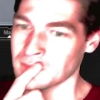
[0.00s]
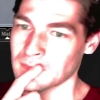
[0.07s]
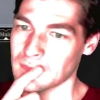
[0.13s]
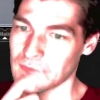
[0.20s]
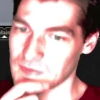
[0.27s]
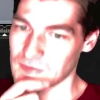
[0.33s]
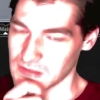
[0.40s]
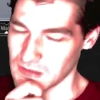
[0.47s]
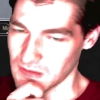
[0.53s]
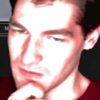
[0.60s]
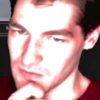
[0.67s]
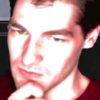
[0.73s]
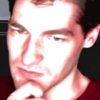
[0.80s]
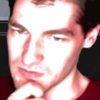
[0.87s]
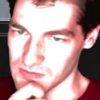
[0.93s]
It's
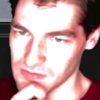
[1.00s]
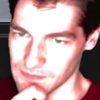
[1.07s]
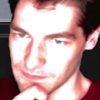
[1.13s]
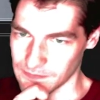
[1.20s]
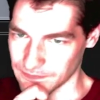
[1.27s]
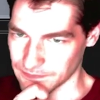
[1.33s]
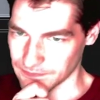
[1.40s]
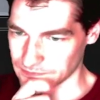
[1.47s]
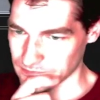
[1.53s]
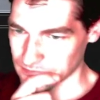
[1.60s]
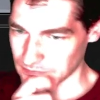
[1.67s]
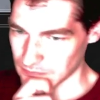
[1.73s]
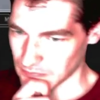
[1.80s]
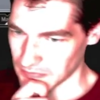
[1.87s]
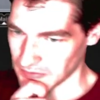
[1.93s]
close,
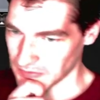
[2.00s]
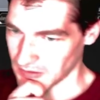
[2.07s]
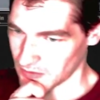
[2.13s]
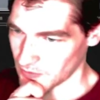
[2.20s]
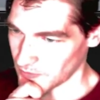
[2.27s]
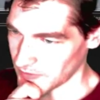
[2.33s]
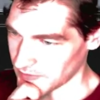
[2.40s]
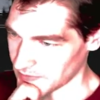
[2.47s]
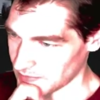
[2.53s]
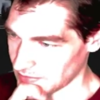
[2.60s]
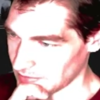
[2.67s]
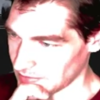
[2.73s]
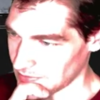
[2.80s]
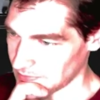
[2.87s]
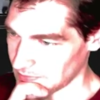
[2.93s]
but not quite there.